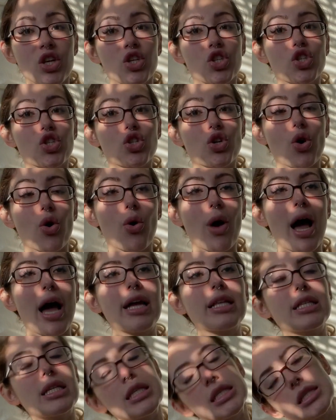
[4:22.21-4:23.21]
So
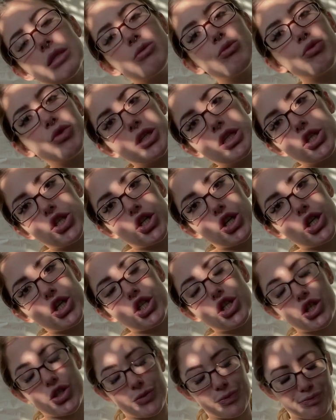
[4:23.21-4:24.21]
I did some
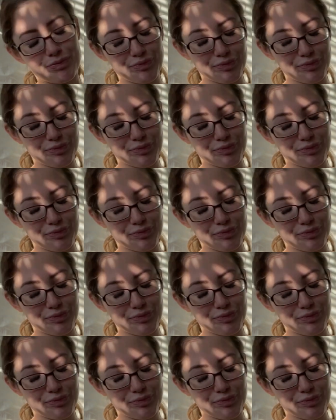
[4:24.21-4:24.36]
research.